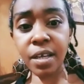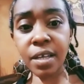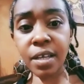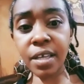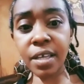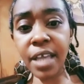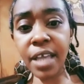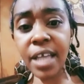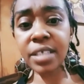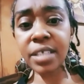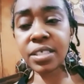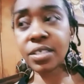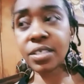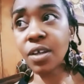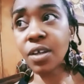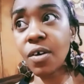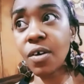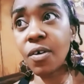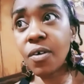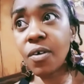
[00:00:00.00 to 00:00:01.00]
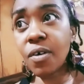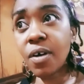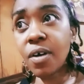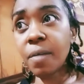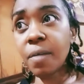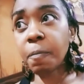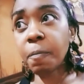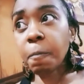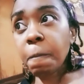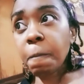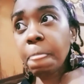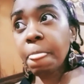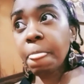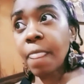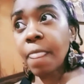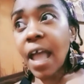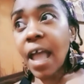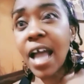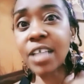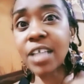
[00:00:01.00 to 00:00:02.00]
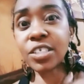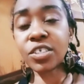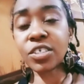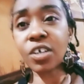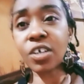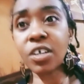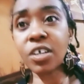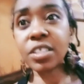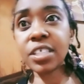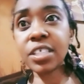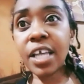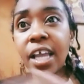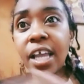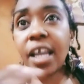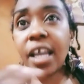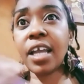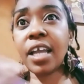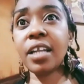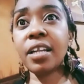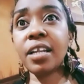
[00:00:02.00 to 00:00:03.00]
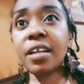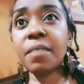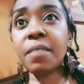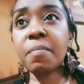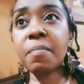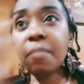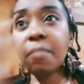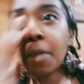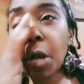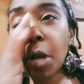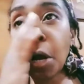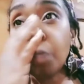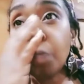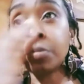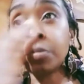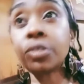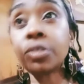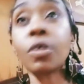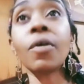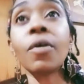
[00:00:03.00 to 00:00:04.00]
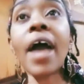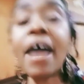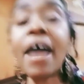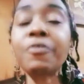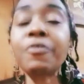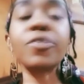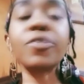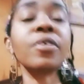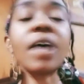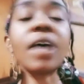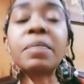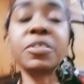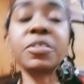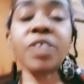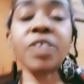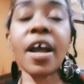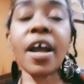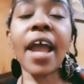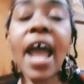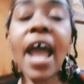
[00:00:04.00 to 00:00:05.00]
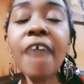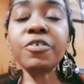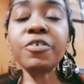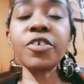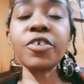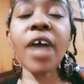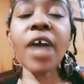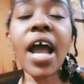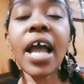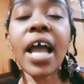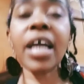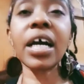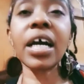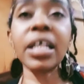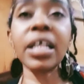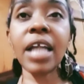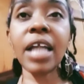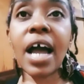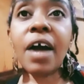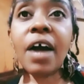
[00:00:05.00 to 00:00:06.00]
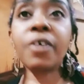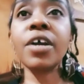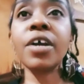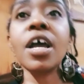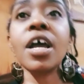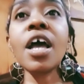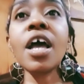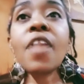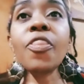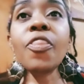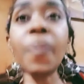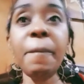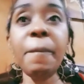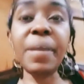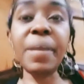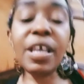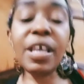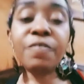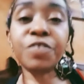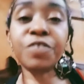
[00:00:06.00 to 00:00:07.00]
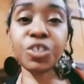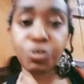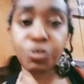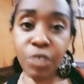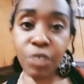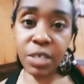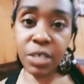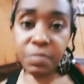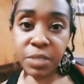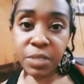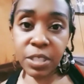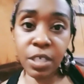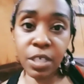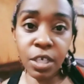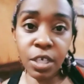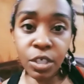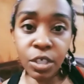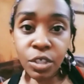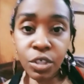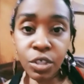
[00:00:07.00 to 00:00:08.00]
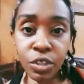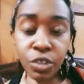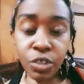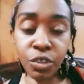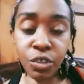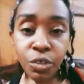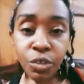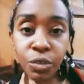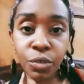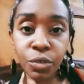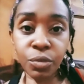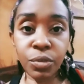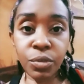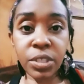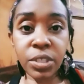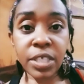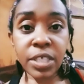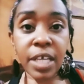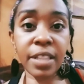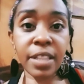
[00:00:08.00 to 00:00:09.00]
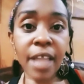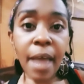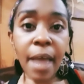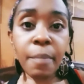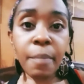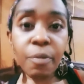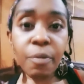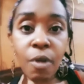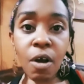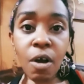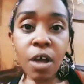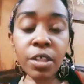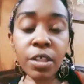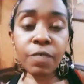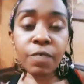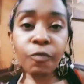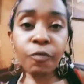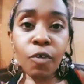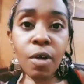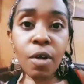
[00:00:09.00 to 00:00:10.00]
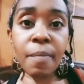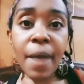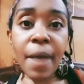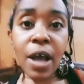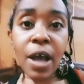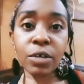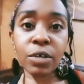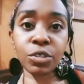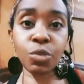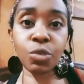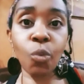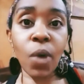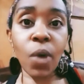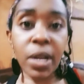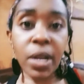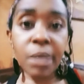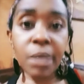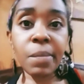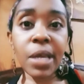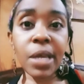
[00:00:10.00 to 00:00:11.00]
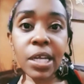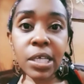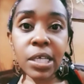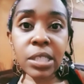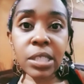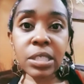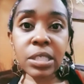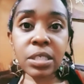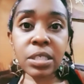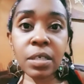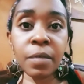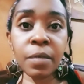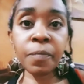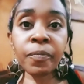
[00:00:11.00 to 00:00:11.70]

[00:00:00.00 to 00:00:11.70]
Yeah, so I sautéed. Oh, so after I allowed the beef strips to sit in that broth for about 20 minutes.